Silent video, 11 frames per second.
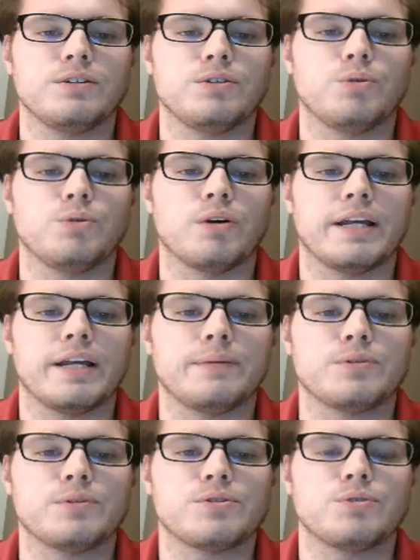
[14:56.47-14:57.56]
are
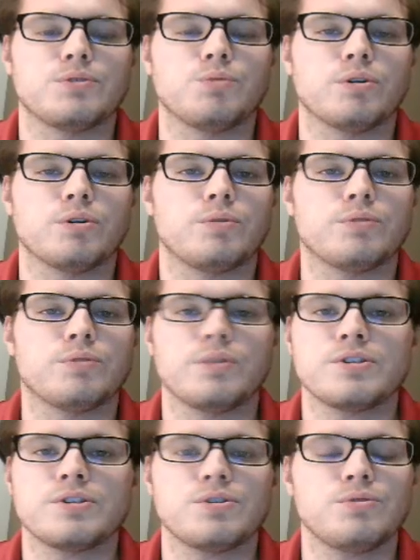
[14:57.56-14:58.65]
able to work with one
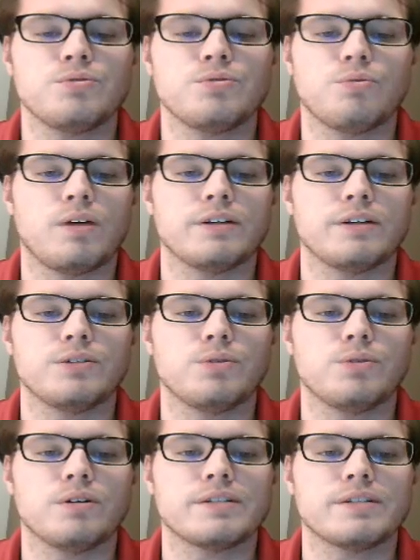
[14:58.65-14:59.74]
student while you
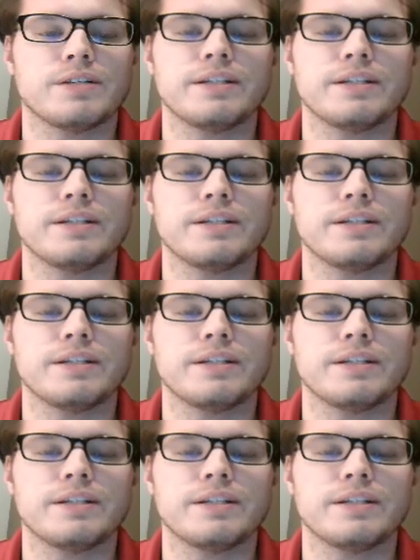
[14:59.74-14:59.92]
are telling